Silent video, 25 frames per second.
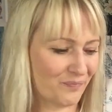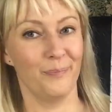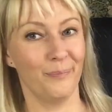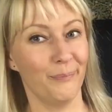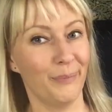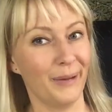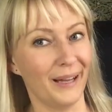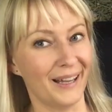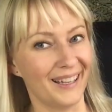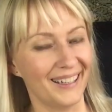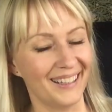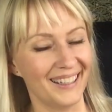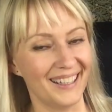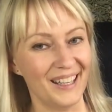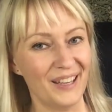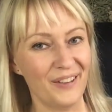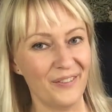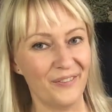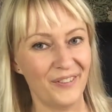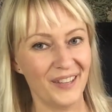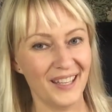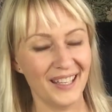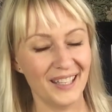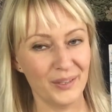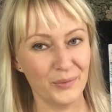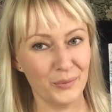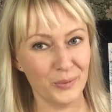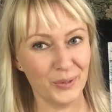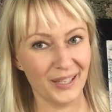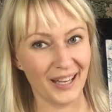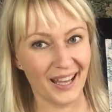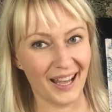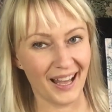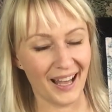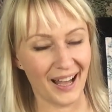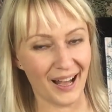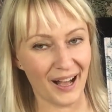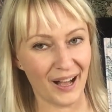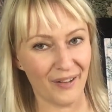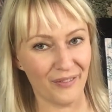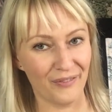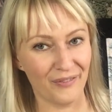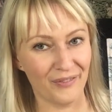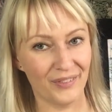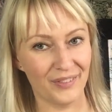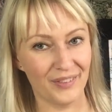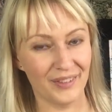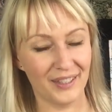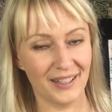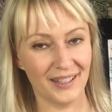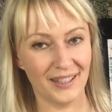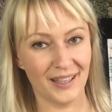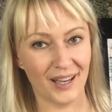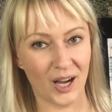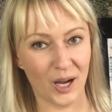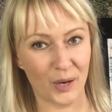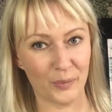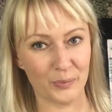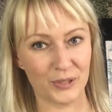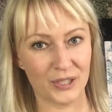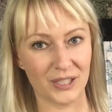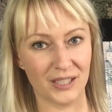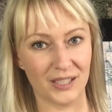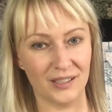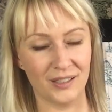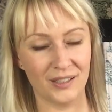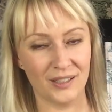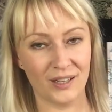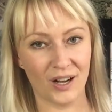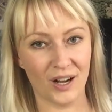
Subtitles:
But if it would have the option